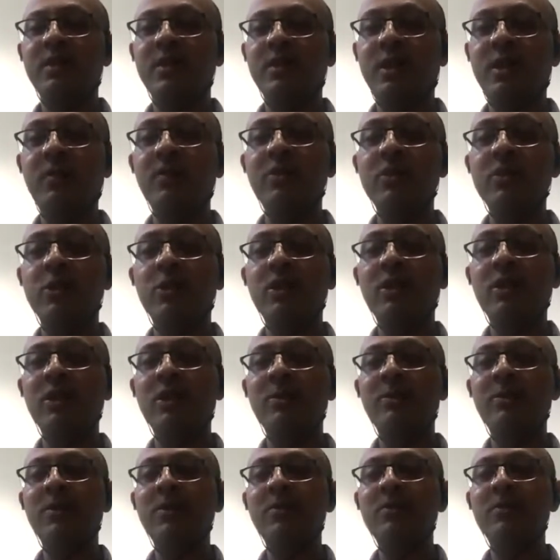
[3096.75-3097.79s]
him talking
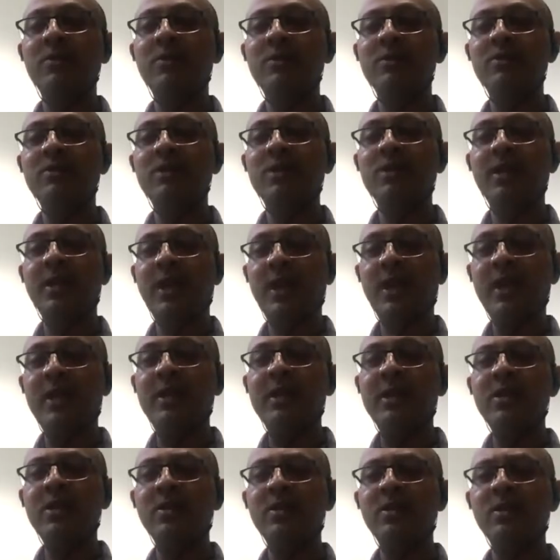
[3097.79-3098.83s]
about this
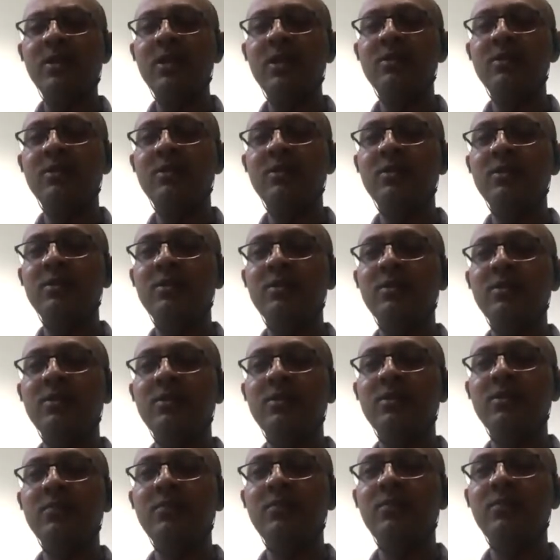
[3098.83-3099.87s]
internal religion,
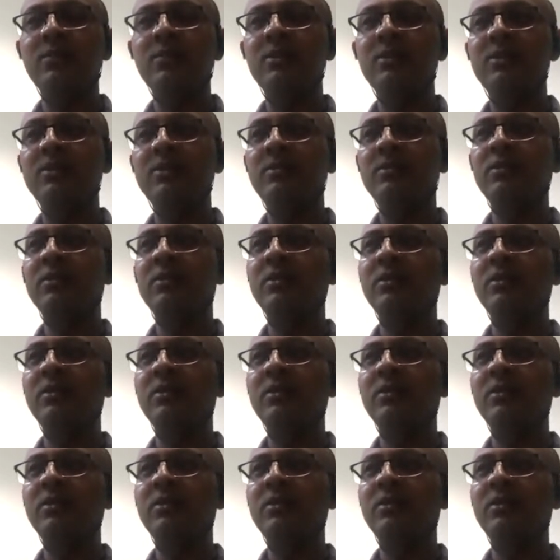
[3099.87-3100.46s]
this